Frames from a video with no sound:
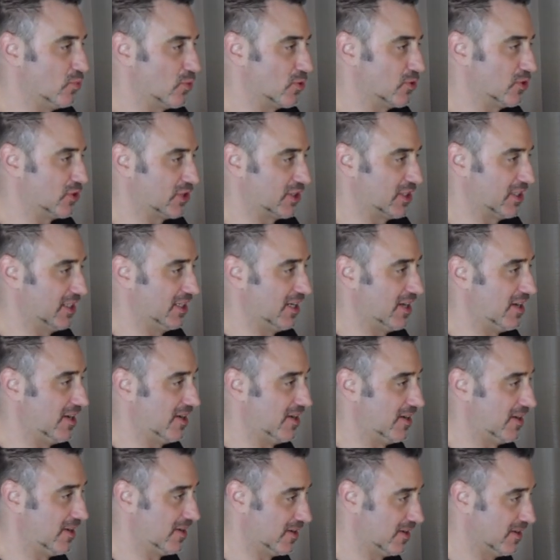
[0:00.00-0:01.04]
I've been there in the
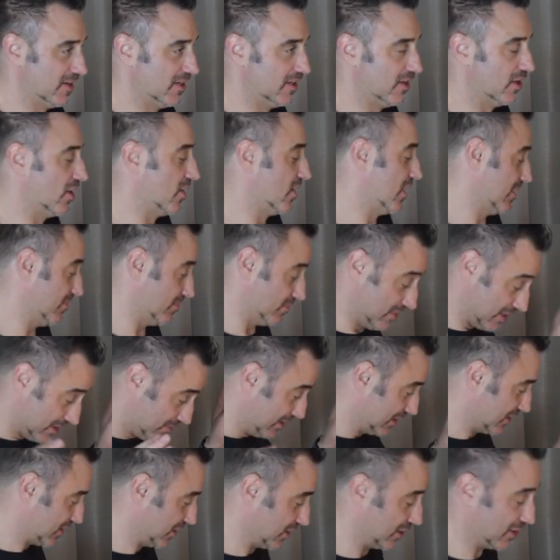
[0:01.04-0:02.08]
summer. It's fine. I
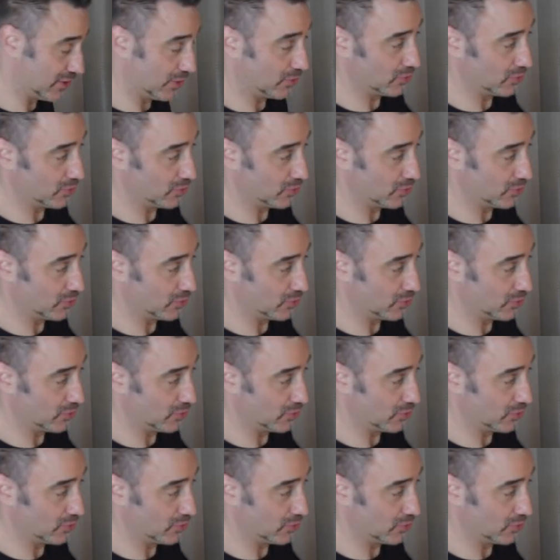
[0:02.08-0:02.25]
love it.